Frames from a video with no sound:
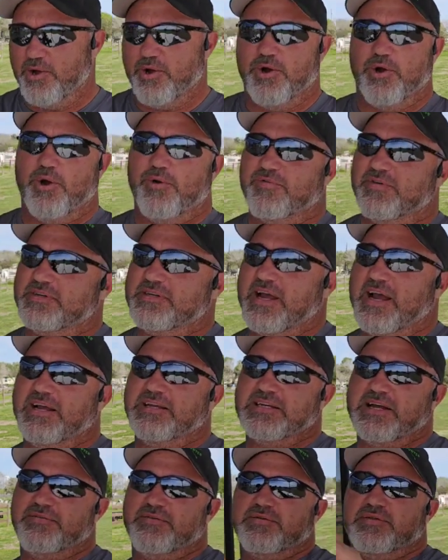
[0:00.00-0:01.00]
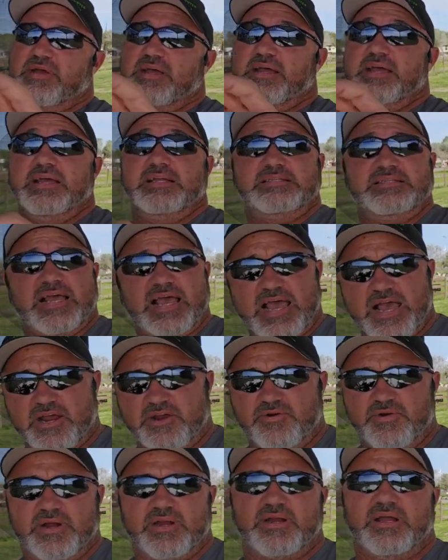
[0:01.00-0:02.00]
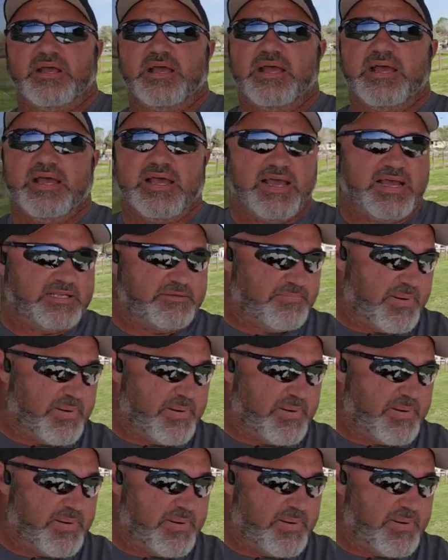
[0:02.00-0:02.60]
overtakes everything. It's accurate, it's